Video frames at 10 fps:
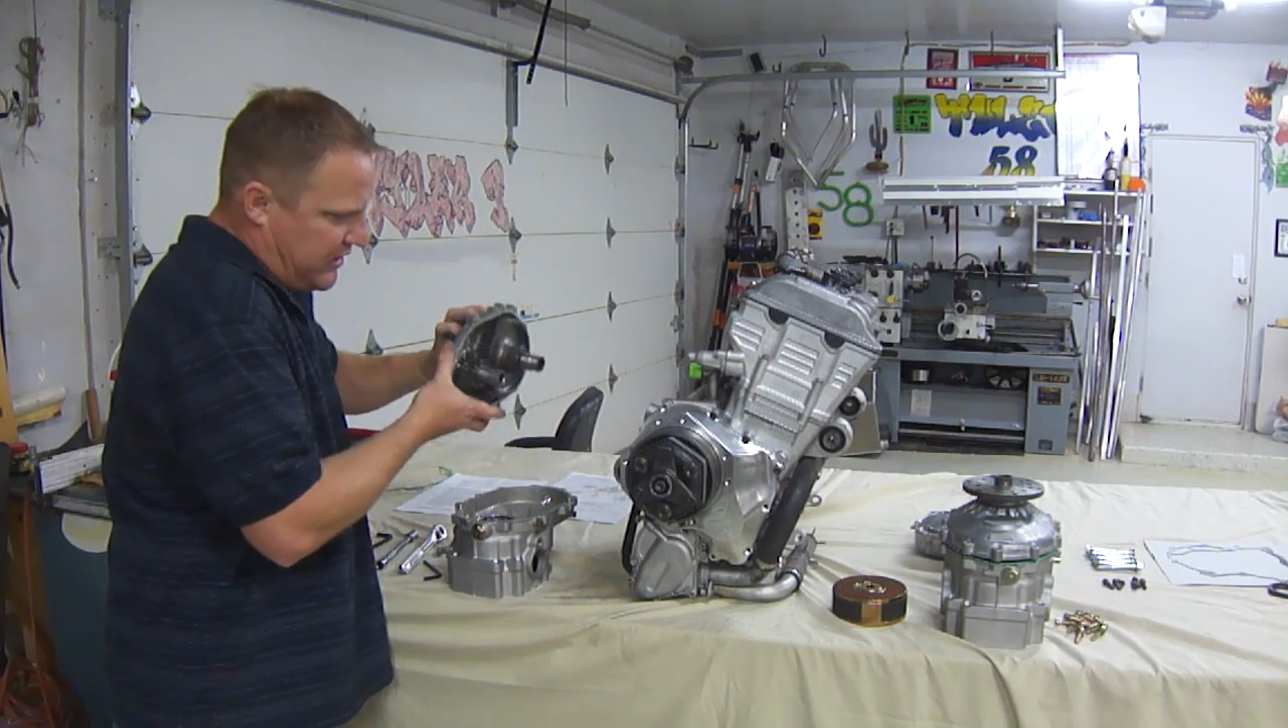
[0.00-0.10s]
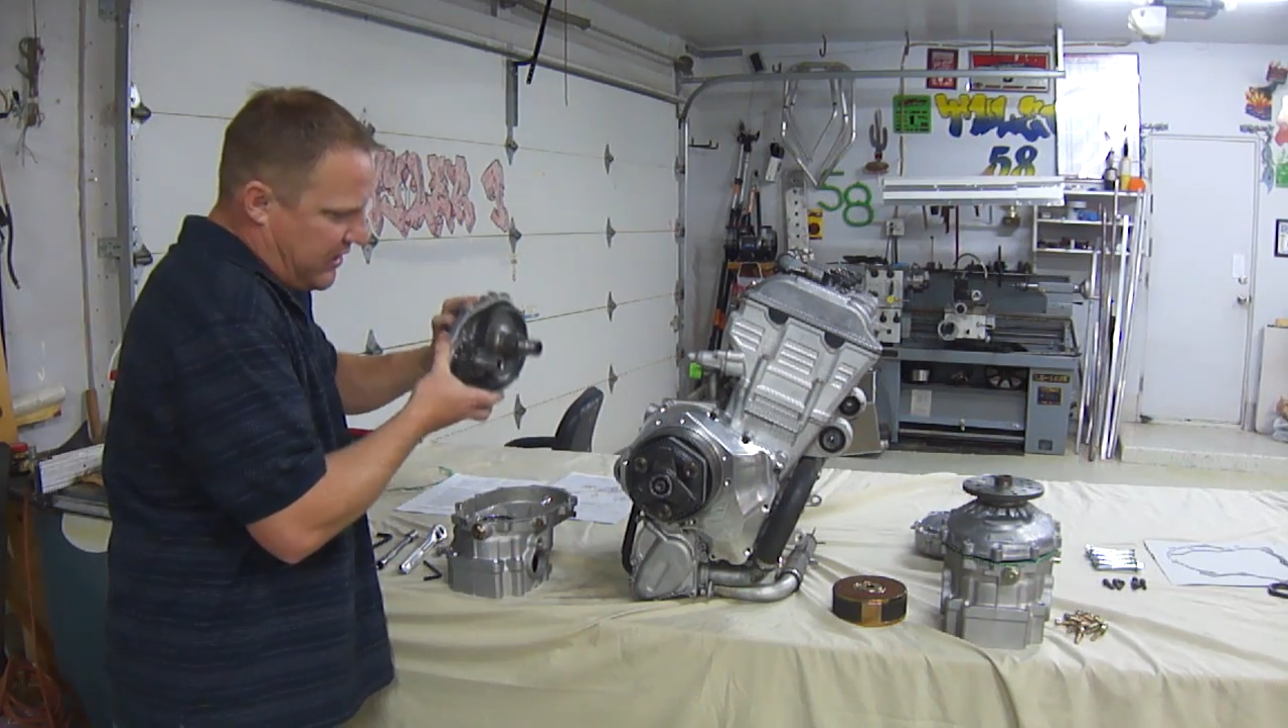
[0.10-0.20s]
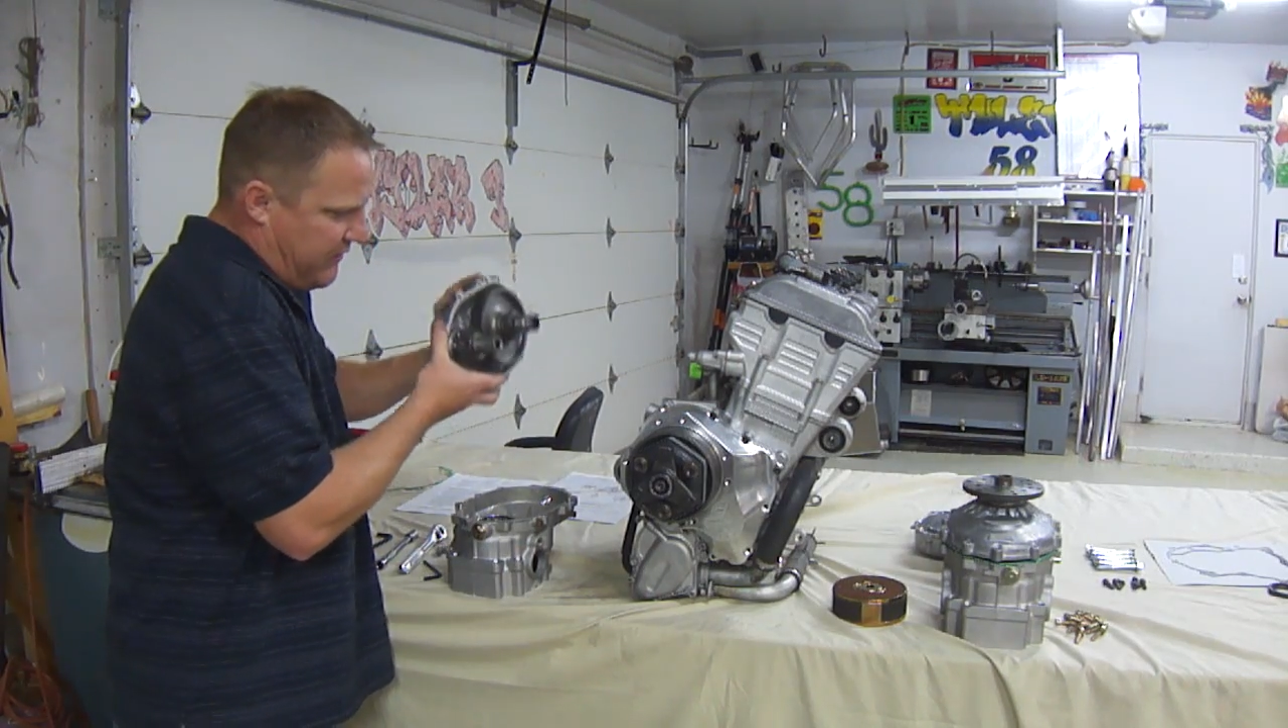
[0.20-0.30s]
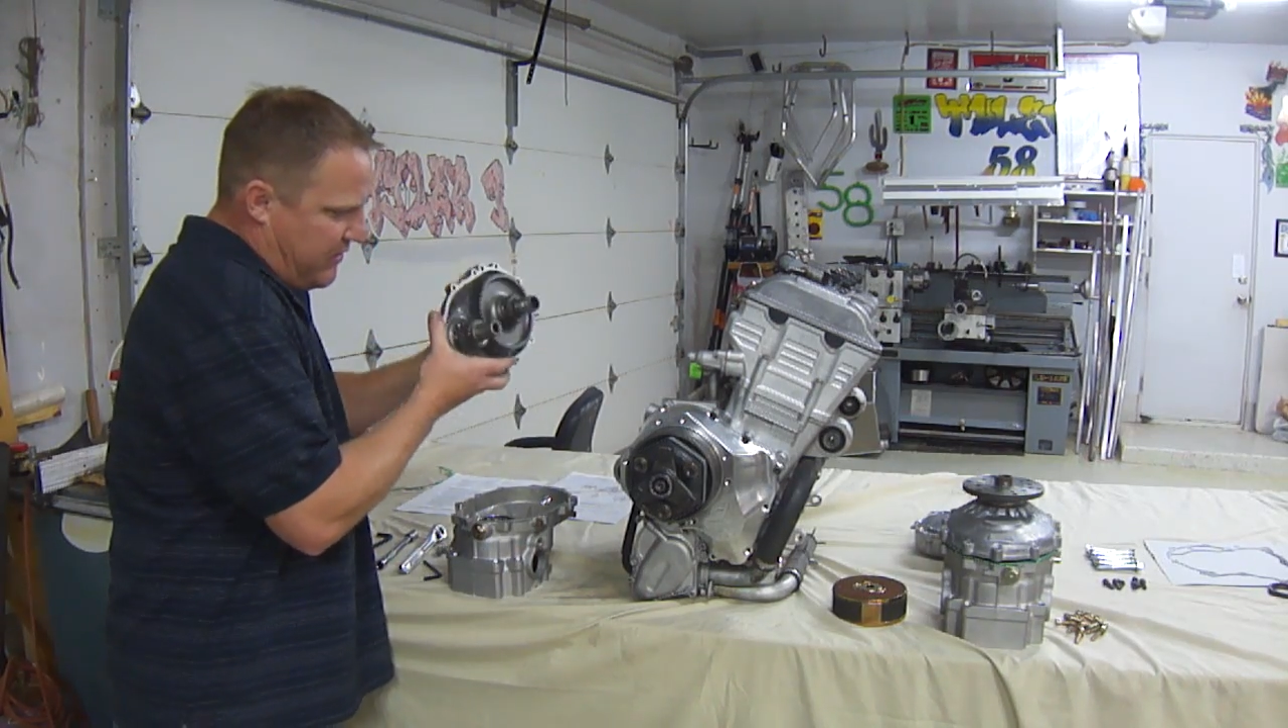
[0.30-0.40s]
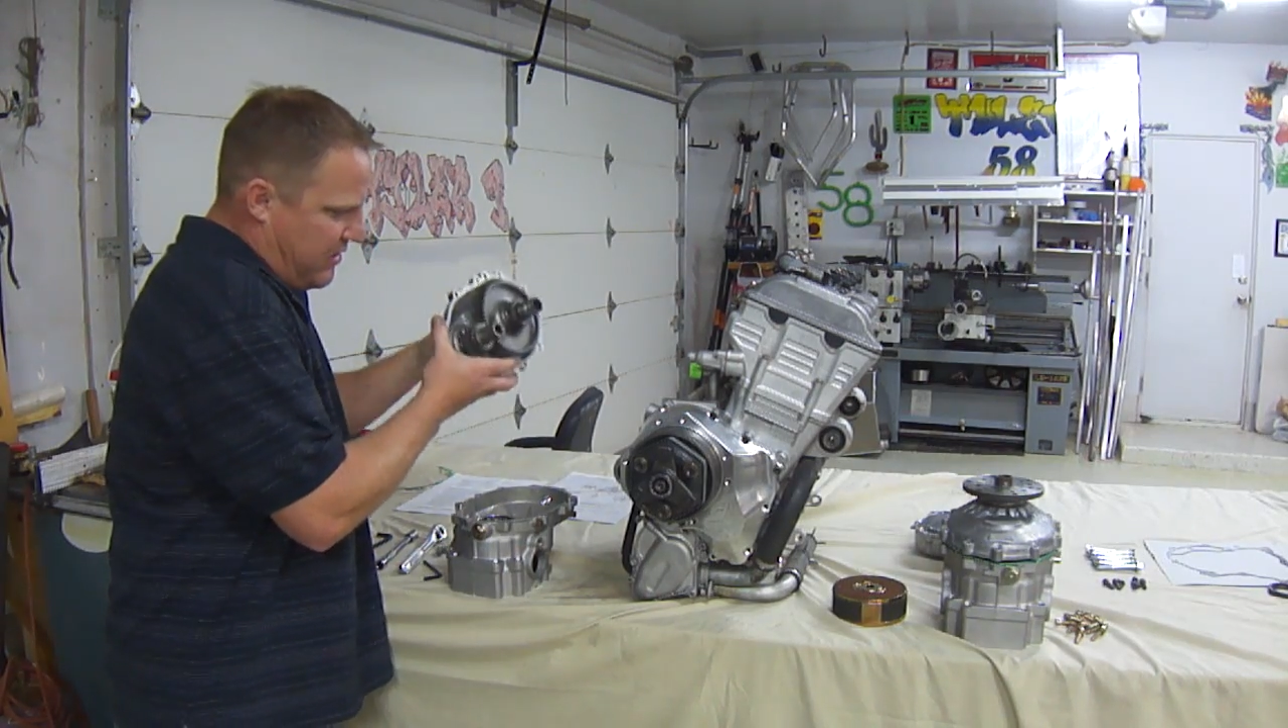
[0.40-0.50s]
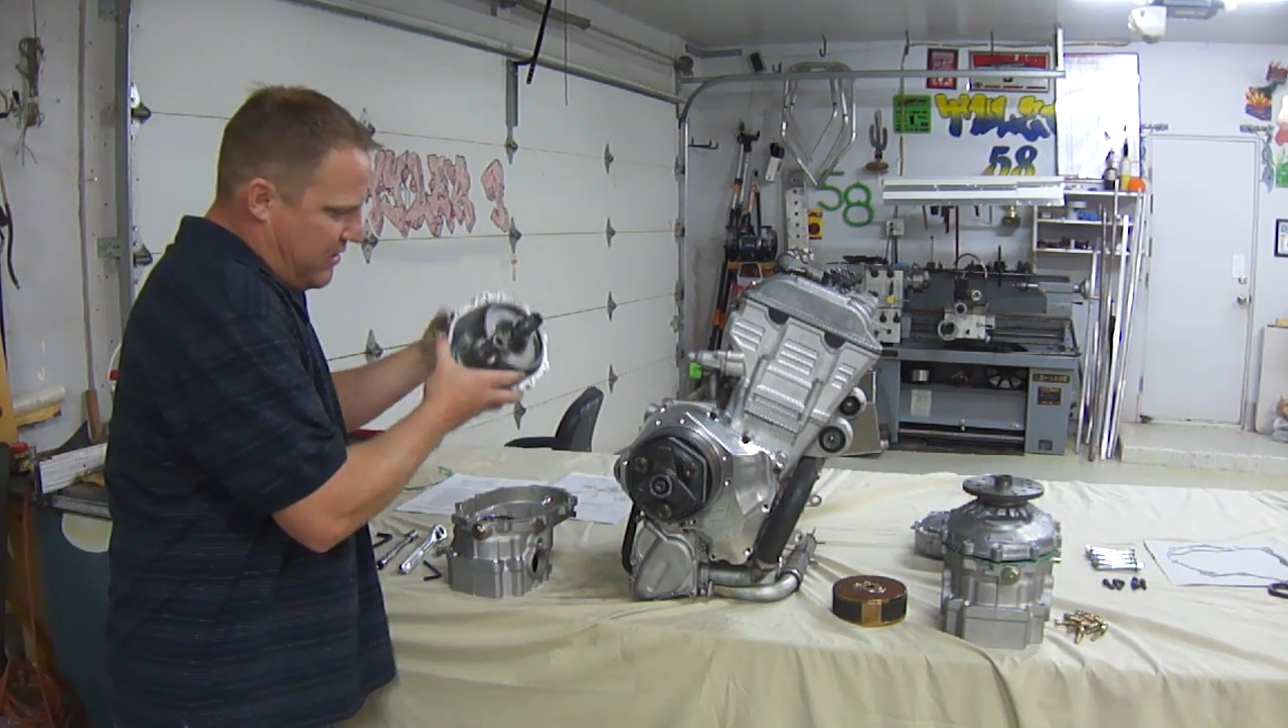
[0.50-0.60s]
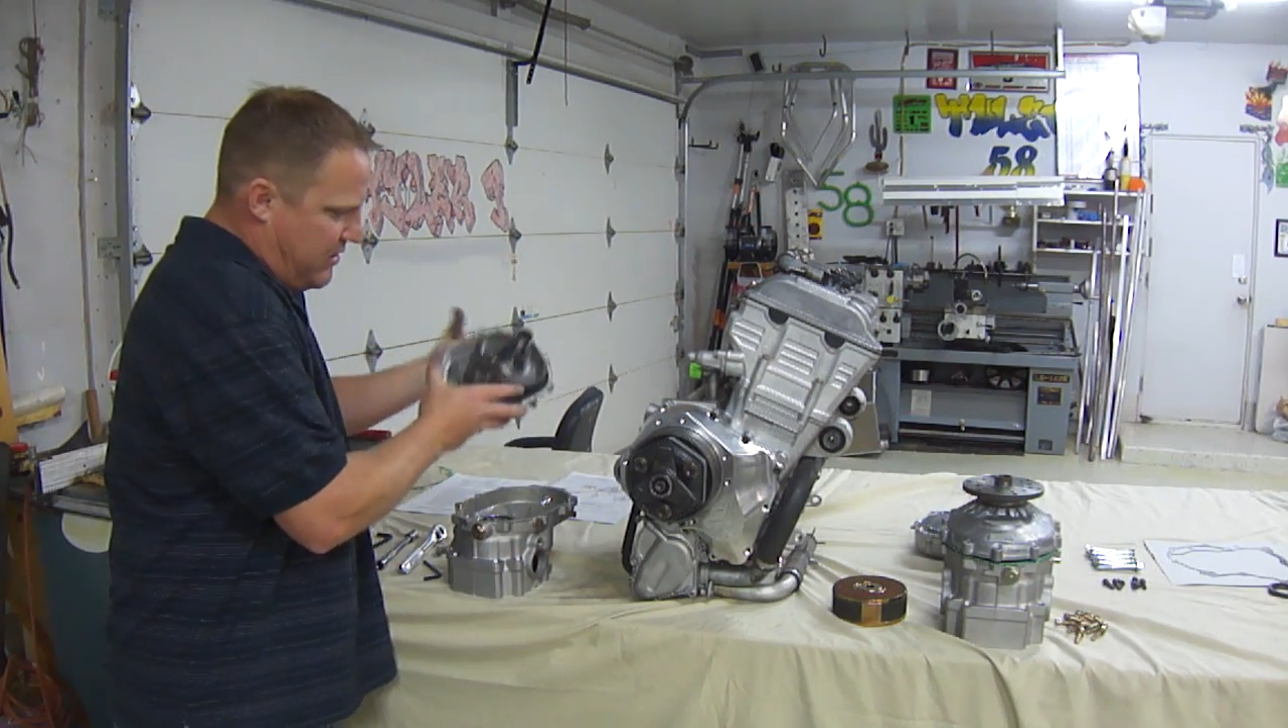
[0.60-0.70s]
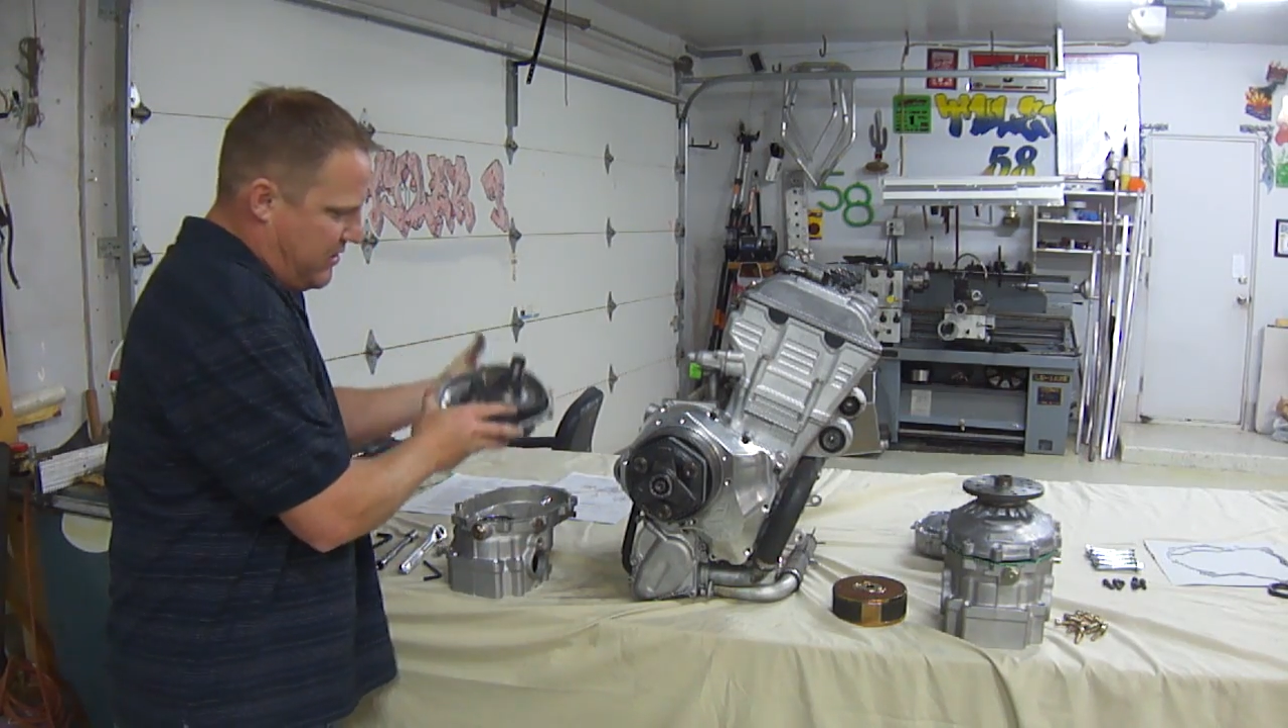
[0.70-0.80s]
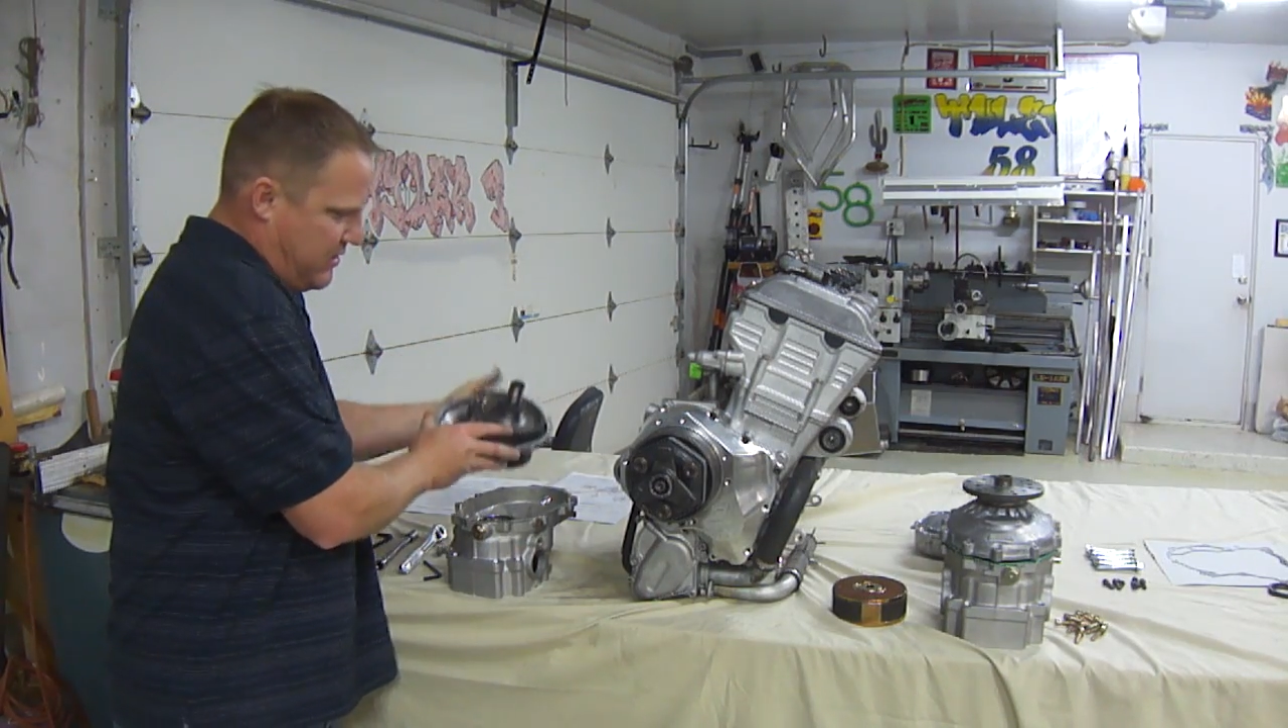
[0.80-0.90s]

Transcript: cover,